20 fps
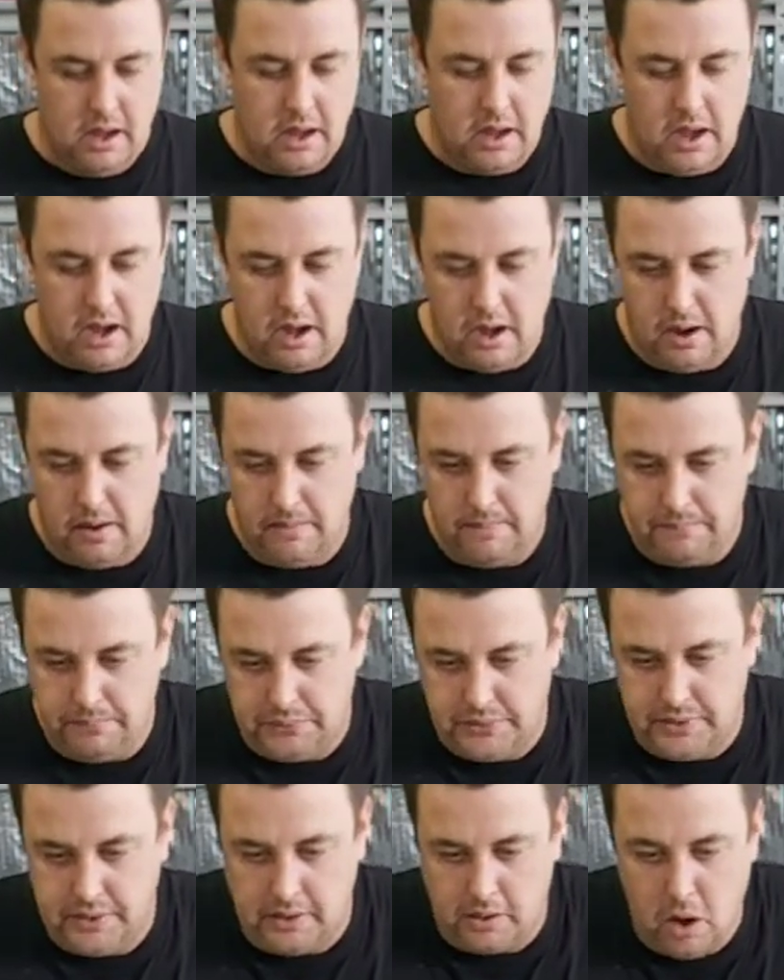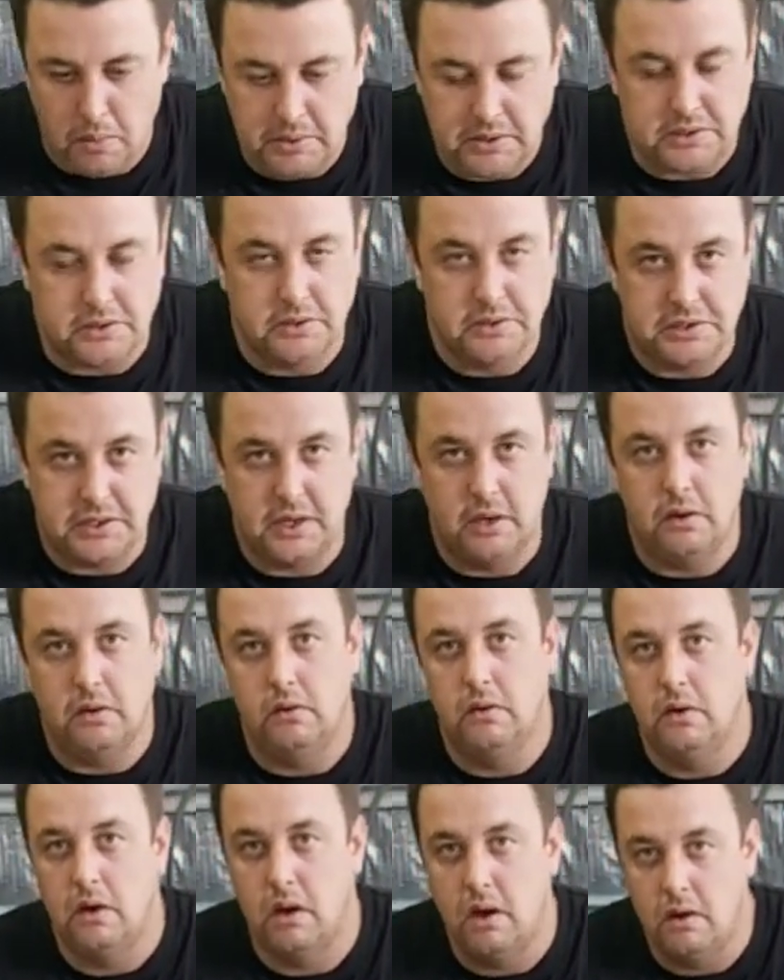Goelbys do
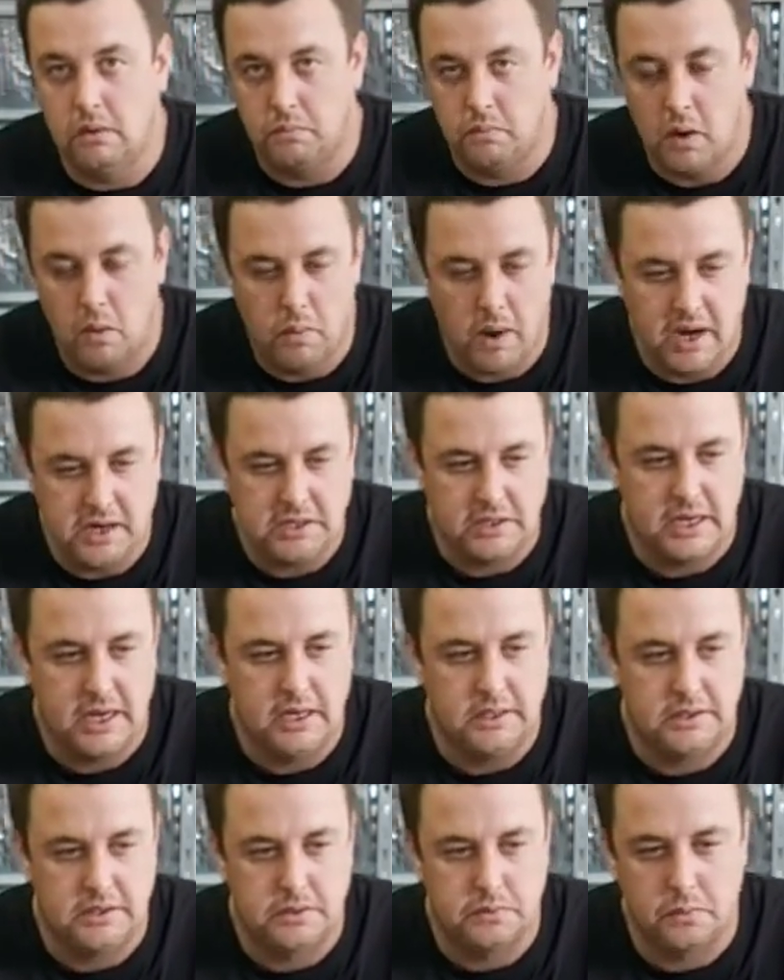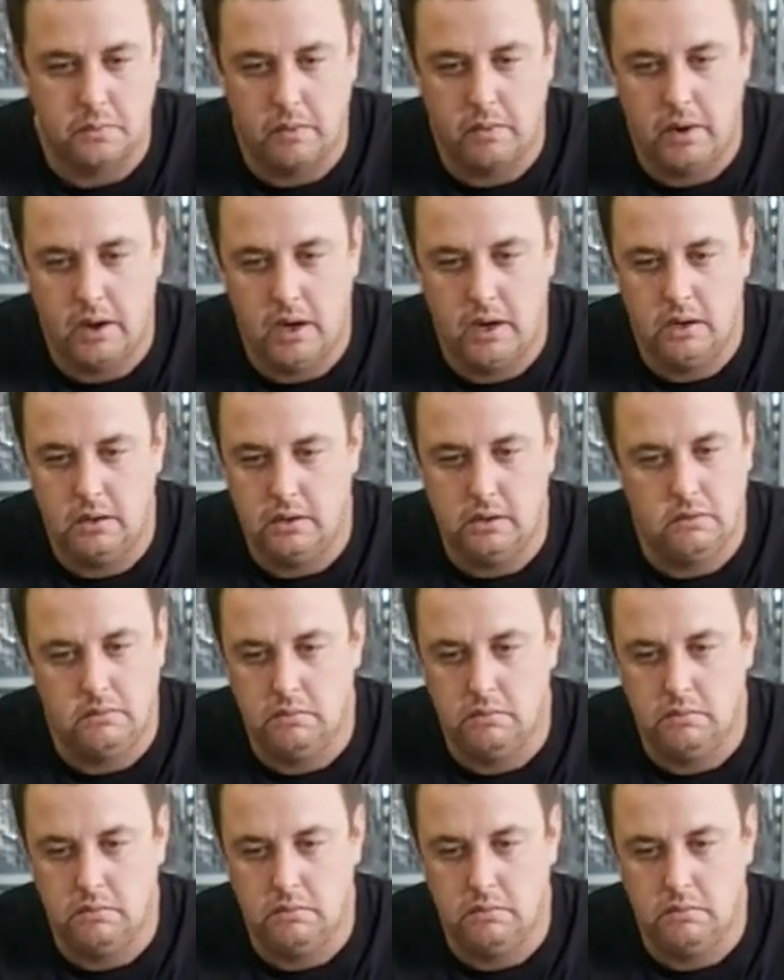sell a range of kits where